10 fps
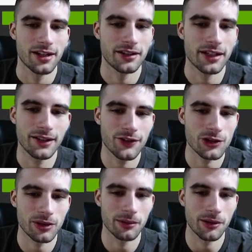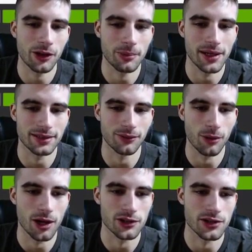And then if you just want another piece of
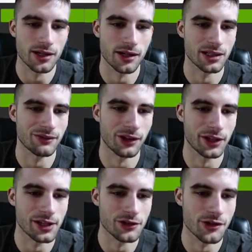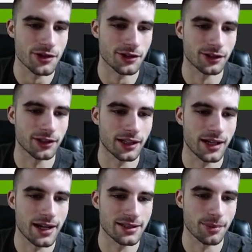Washington because of all the injuries, you could look
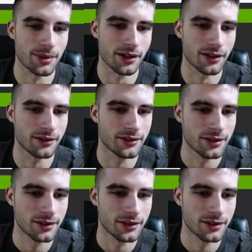at Isaac Bonga.